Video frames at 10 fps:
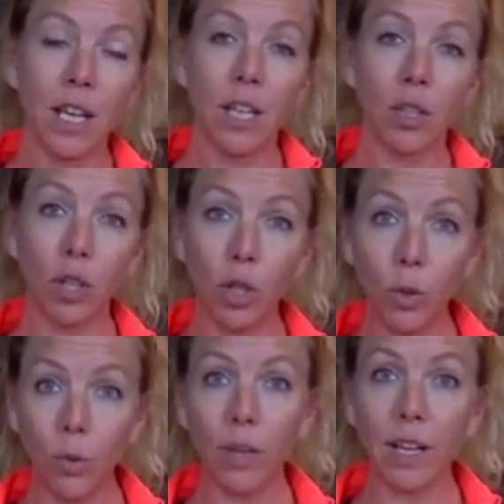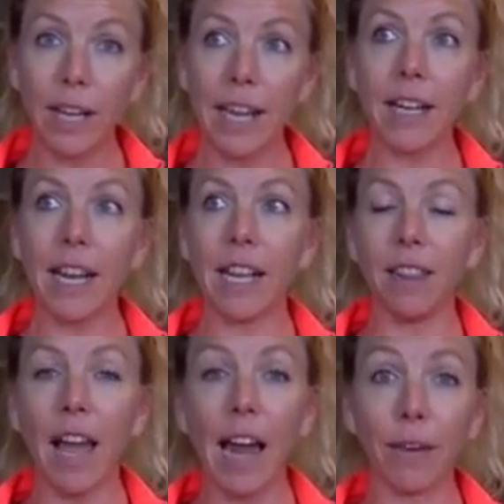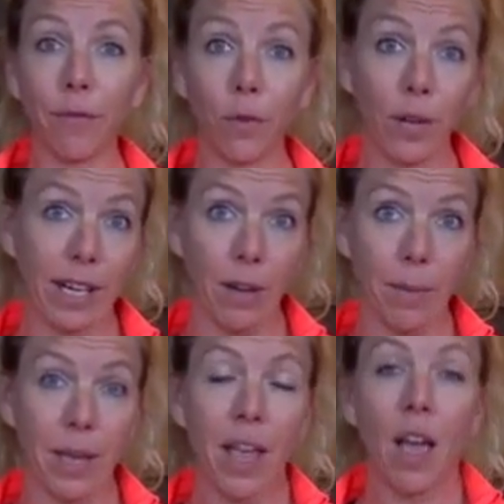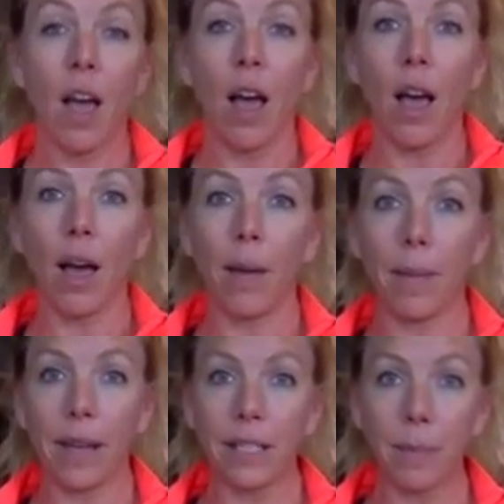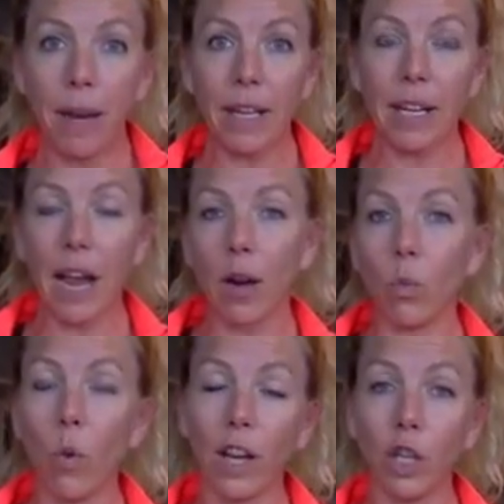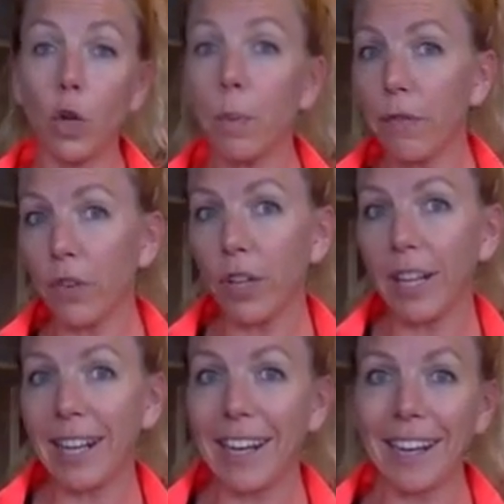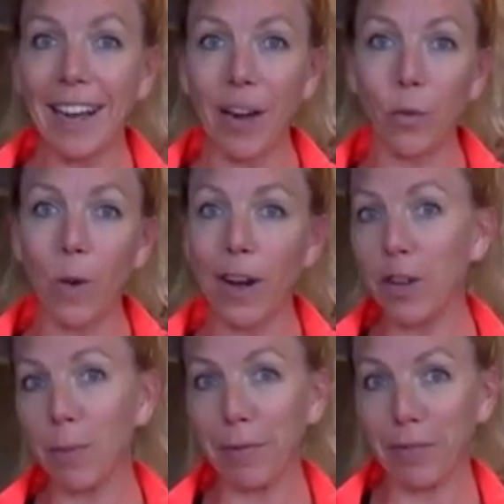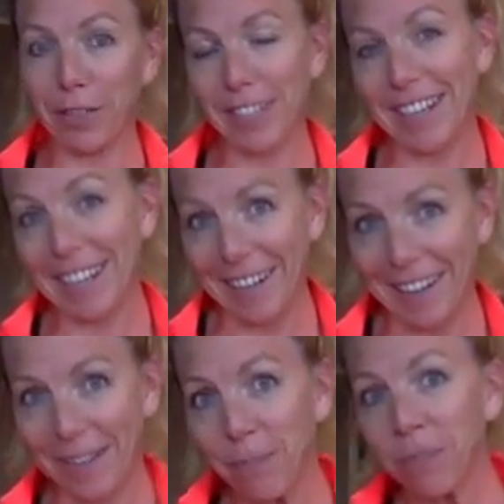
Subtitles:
So you get a lot of freedom depending on what you prefer to eat and when you prefer to eat it.